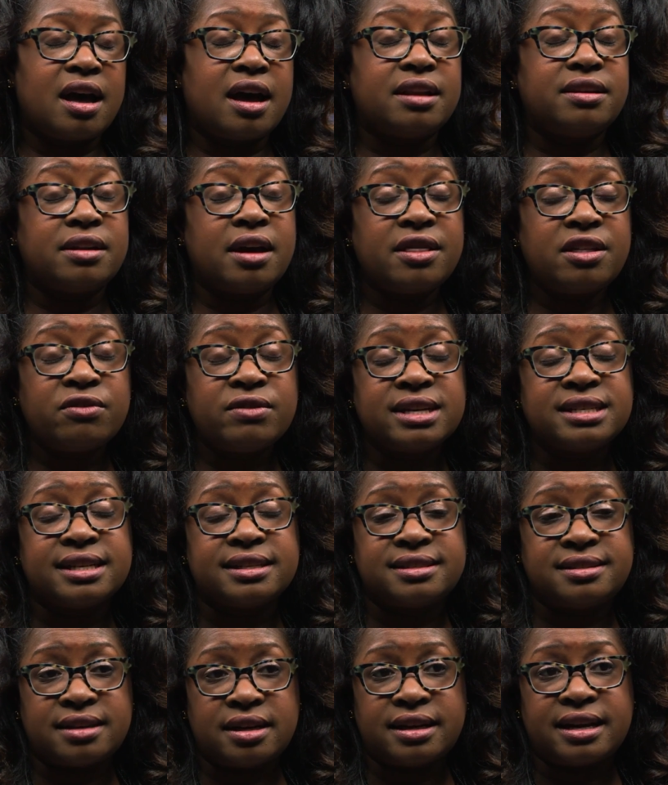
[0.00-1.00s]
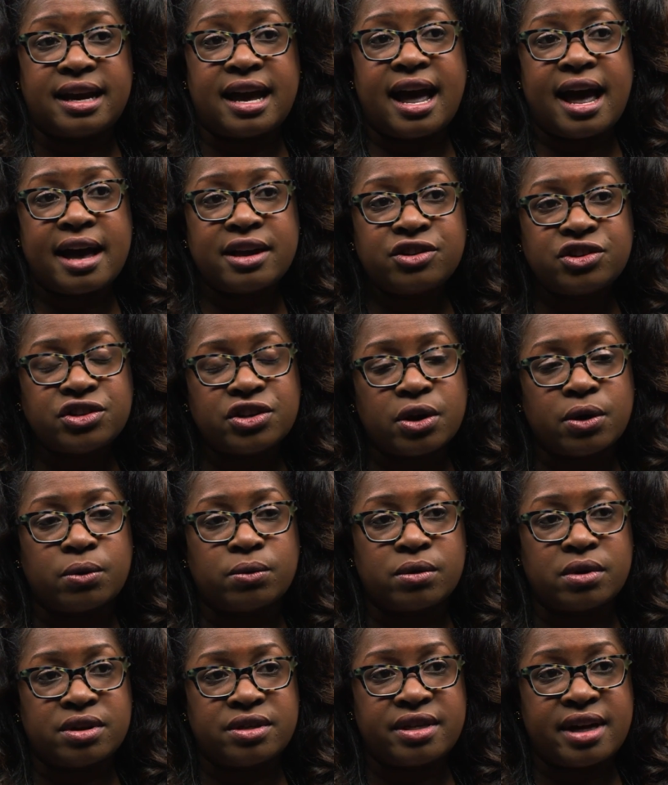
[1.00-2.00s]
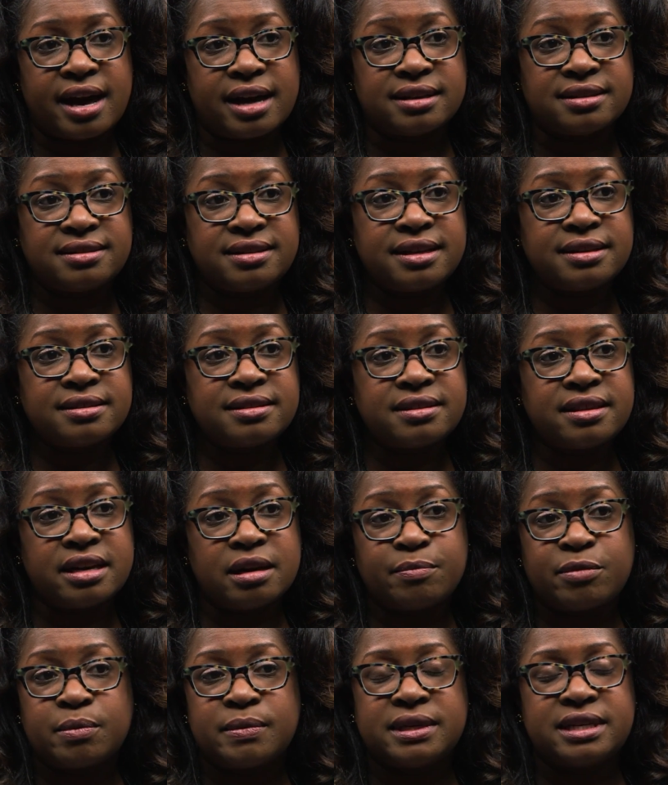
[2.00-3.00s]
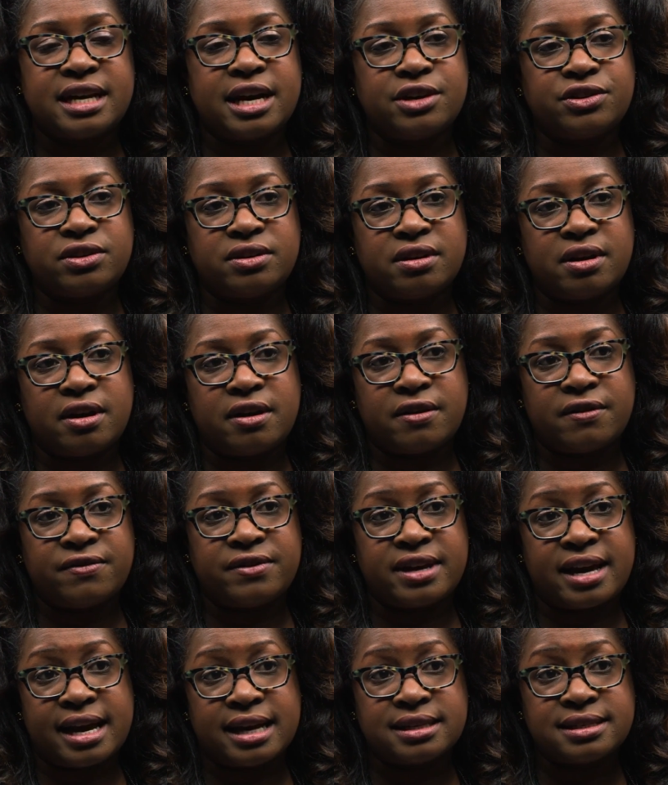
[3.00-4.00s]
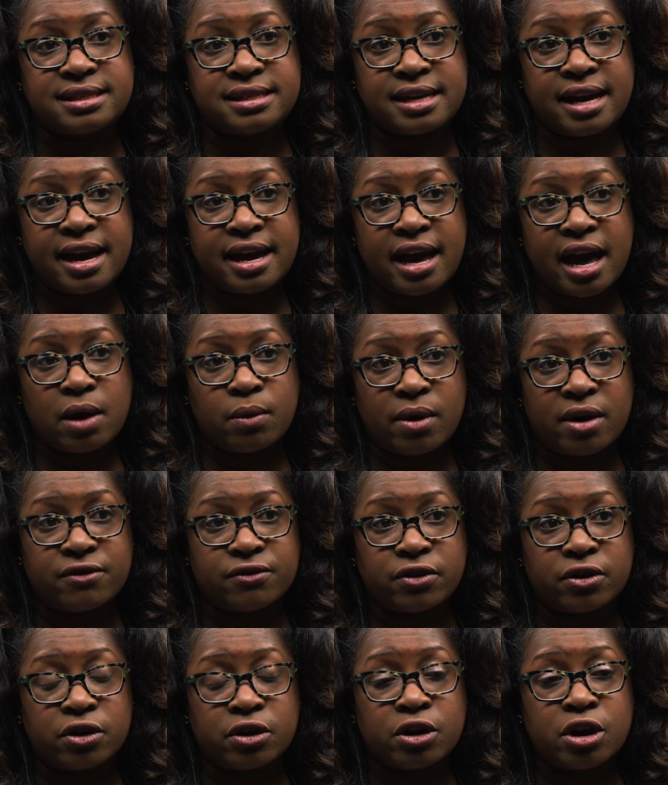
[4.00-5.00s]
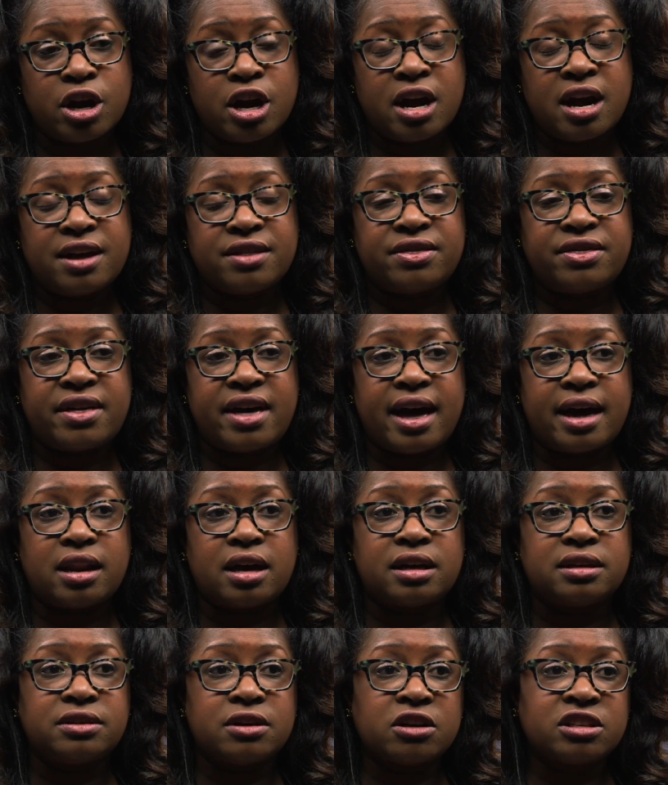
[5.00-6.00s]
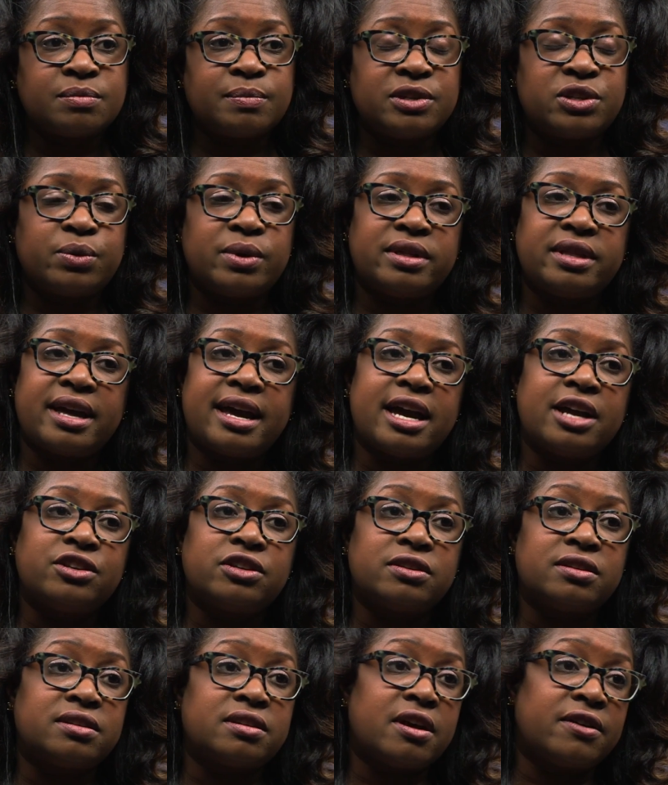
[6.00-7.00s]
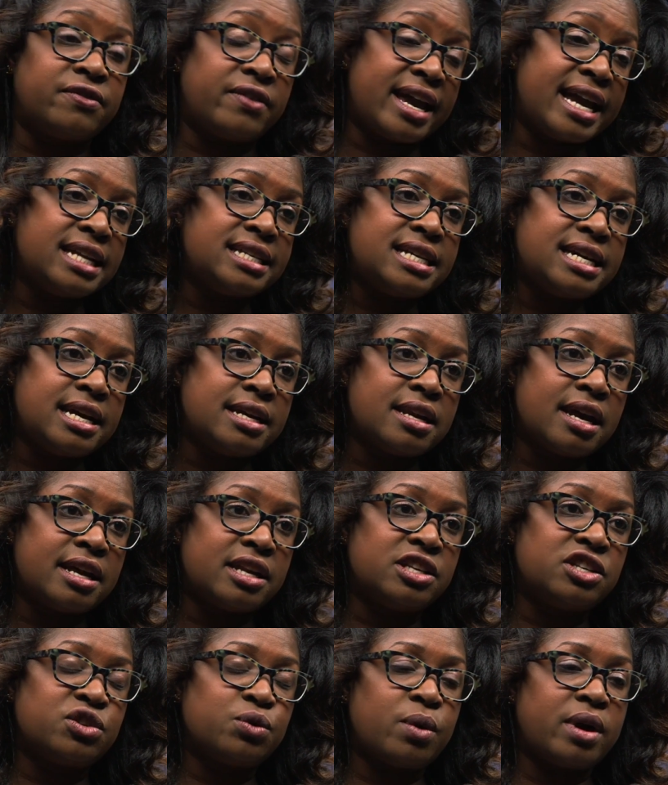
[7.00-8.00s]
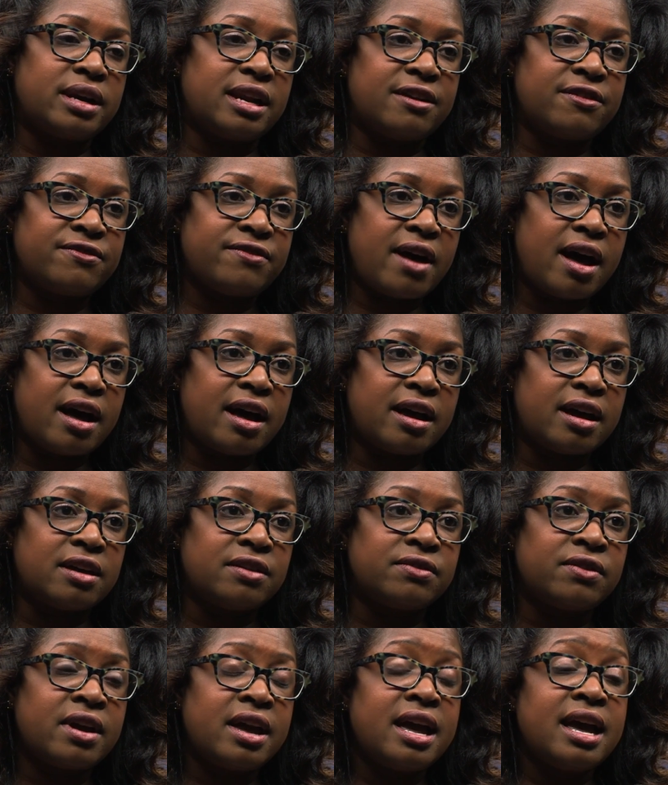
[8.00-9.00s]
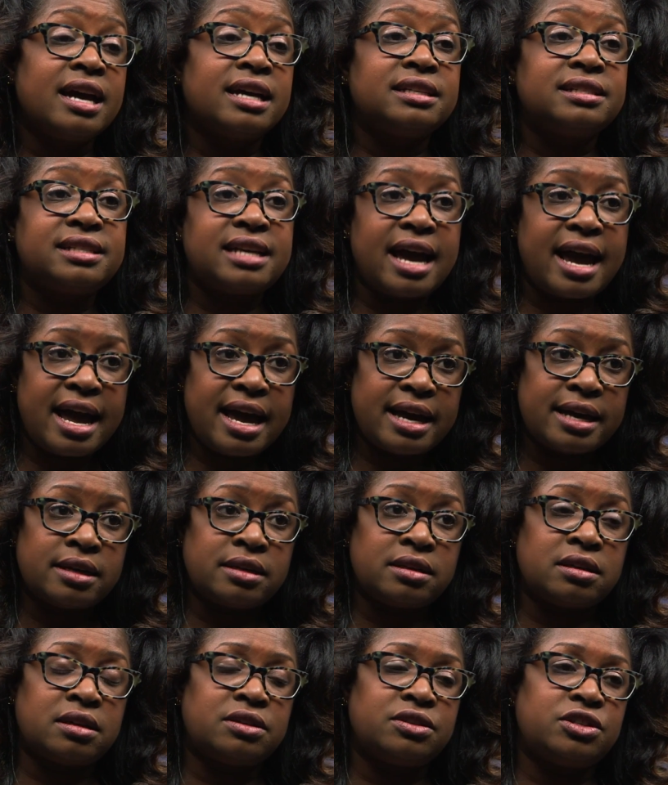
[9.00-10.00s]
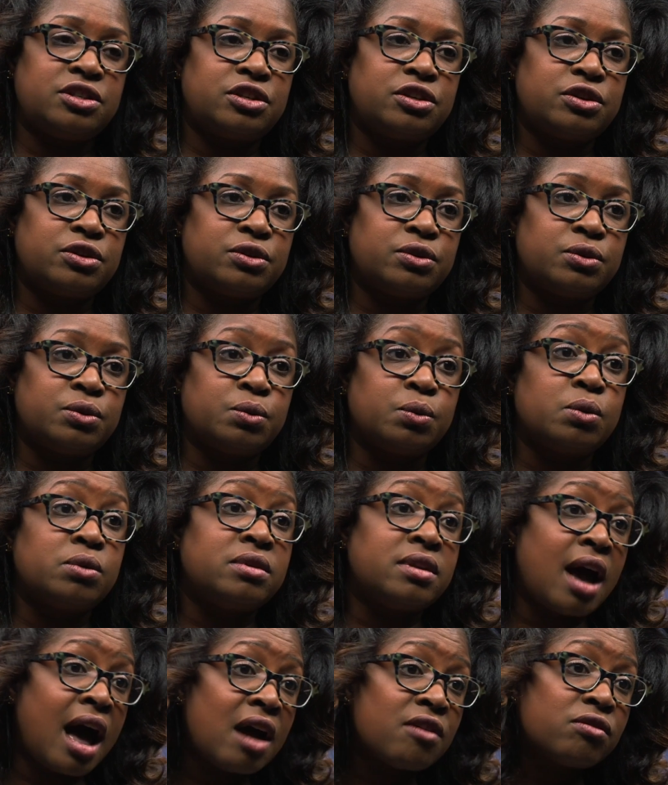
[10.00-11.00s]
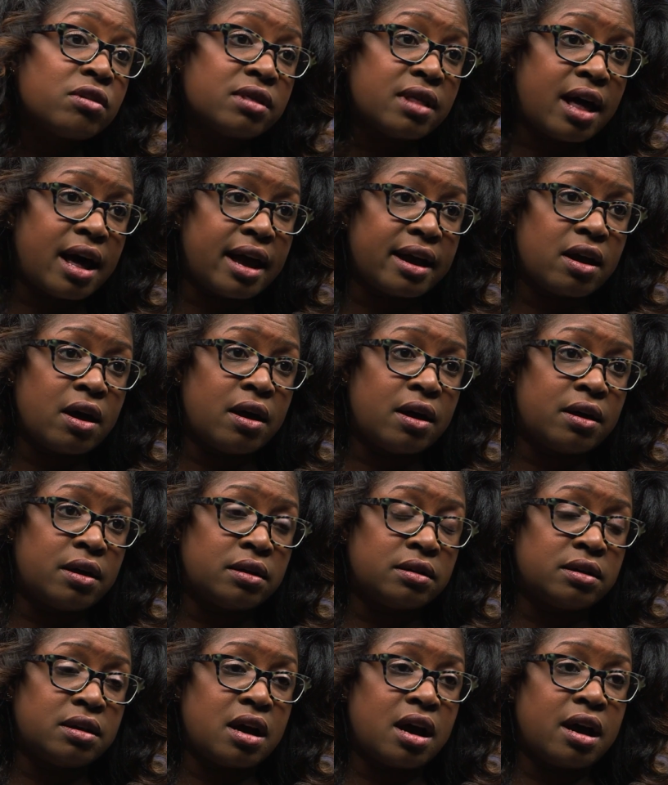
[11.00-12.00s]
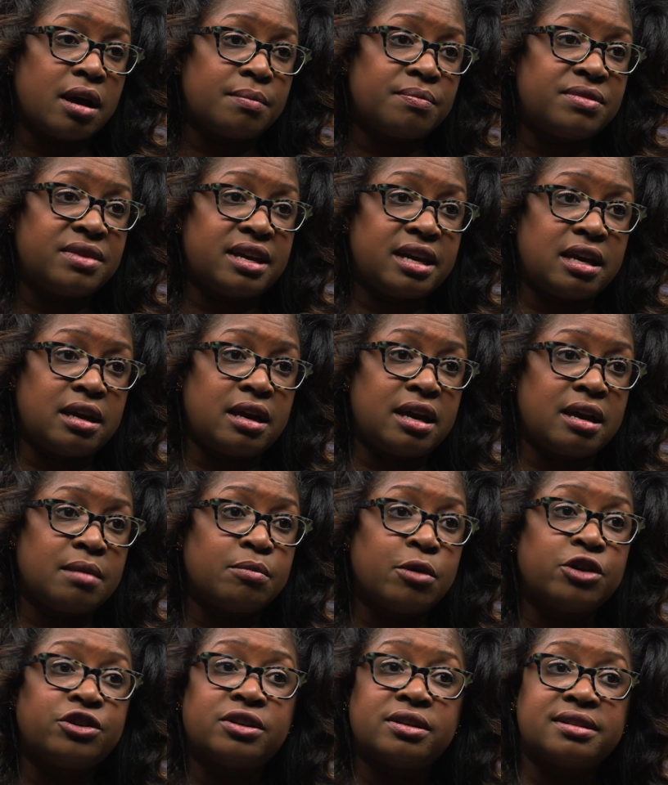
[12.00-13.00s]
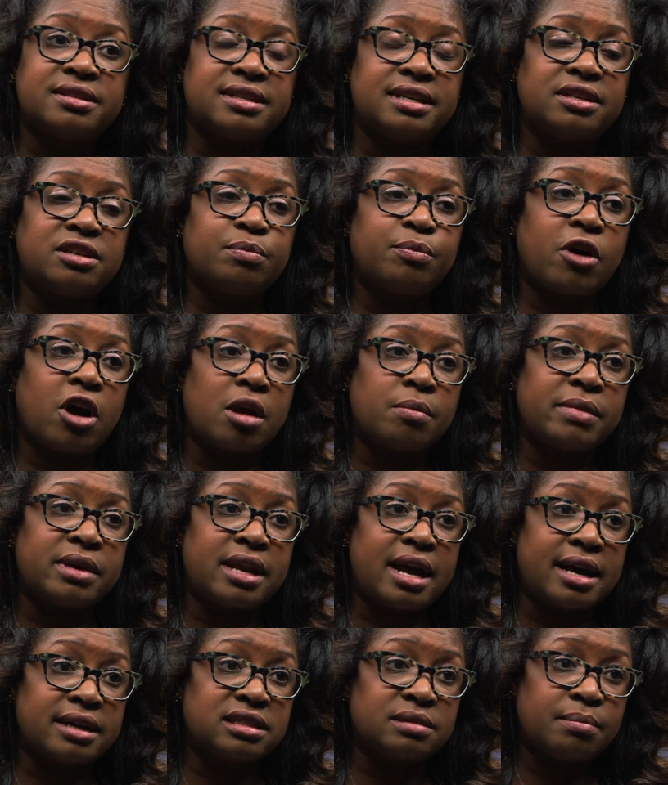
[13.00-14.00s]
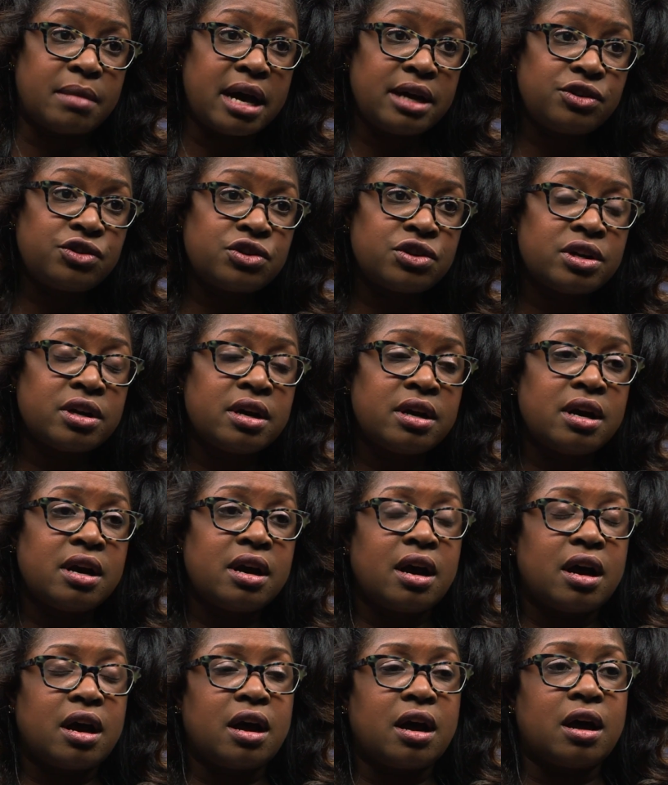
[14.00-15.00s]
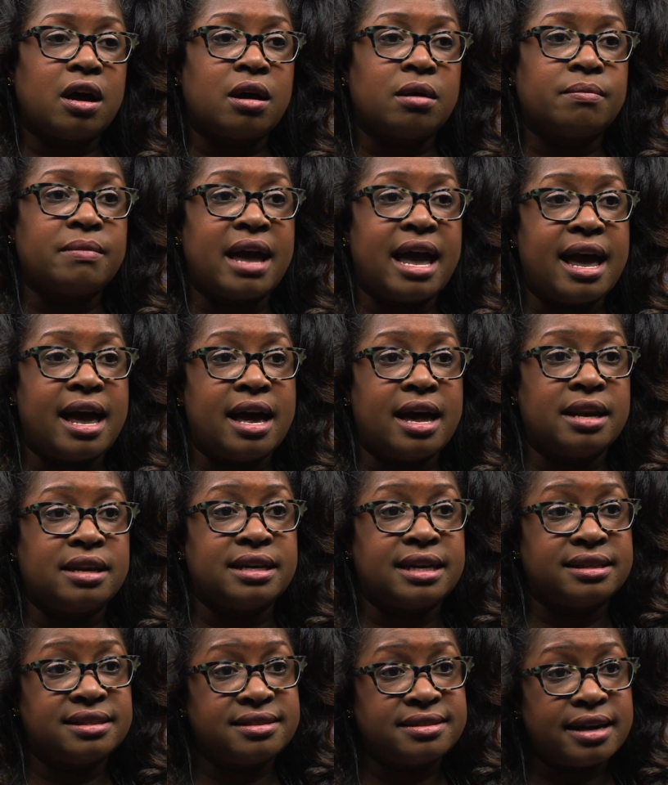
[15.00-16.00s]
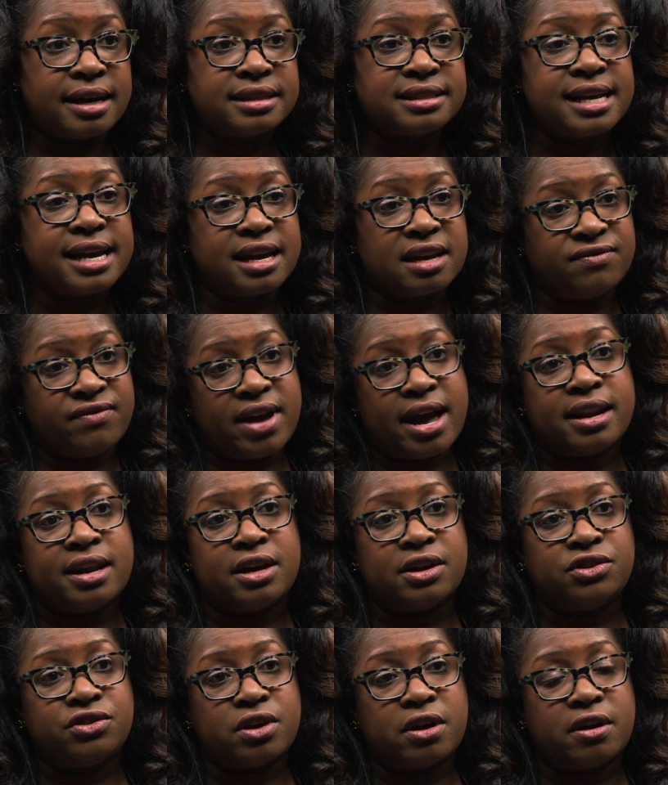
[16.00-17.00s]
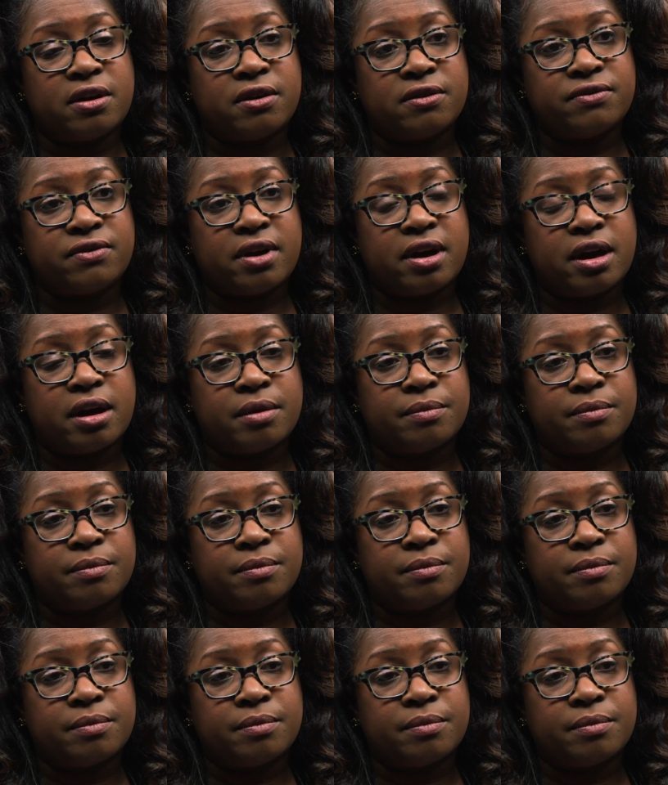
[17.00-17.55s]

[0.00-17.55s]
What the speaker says: Another recent study has shown that since the implementation of the ACA, however, that adults between the ages of 18 and 25 tend to not rely on the emergency department as much and instead take advantage of